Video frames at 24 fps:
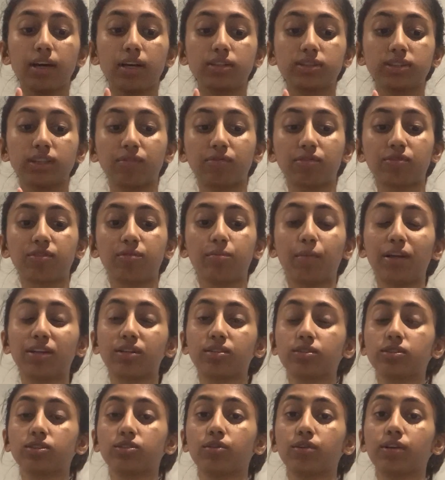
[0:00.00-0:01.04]
suffer from
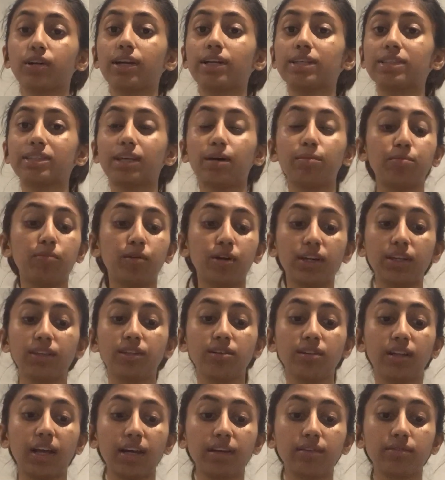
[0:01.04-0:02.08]
mental disorder at some point in
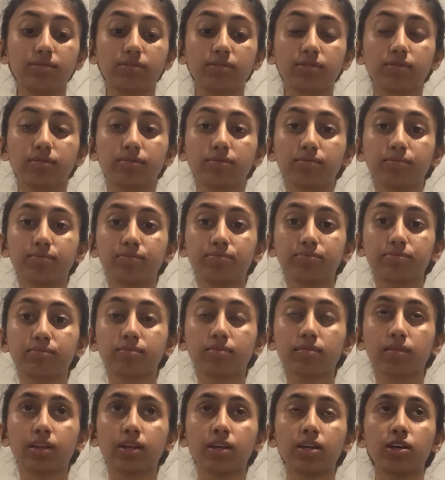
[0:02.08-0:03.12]
their lives.
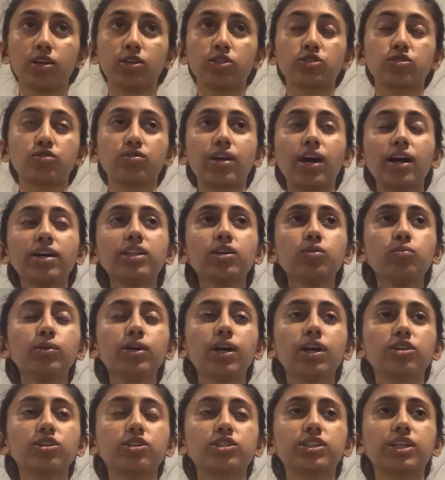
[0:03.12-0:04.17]
So now that we
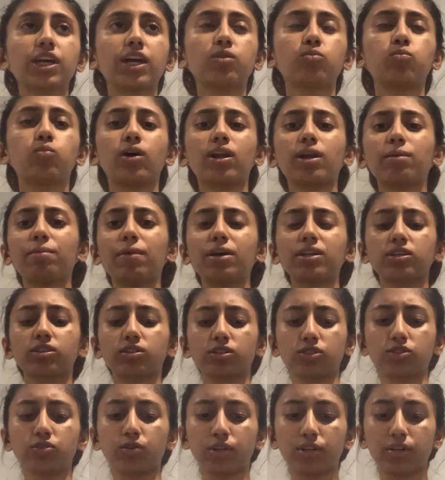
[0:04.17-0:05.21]
understand what a mental
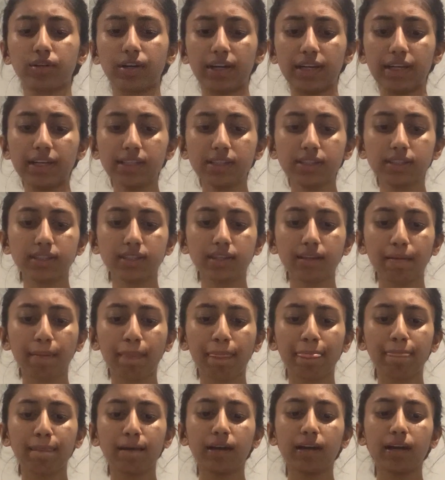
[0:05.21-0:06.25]
disorder is,
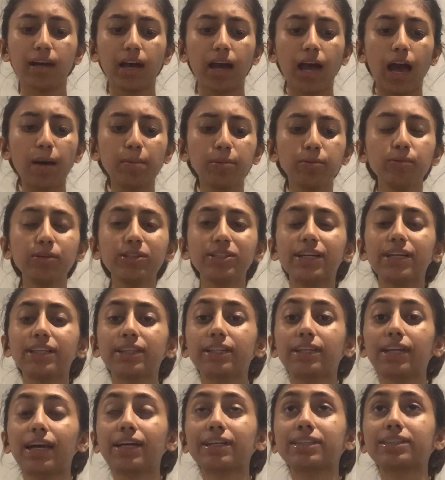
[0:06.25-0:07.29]
how about we take the
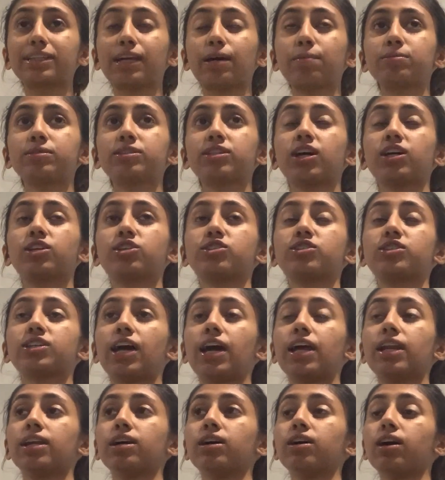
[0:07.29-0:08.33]
next steps to
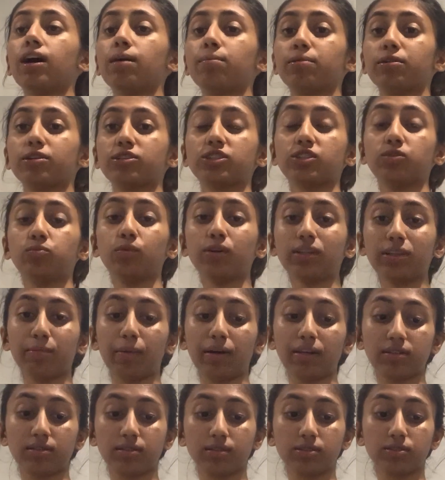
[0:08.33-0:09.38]
understand a person with a
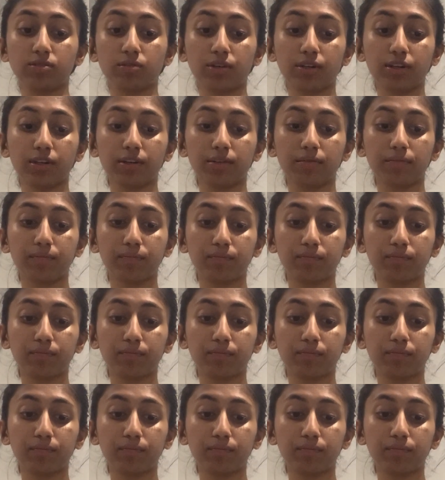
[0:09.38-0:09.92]
mental disorder?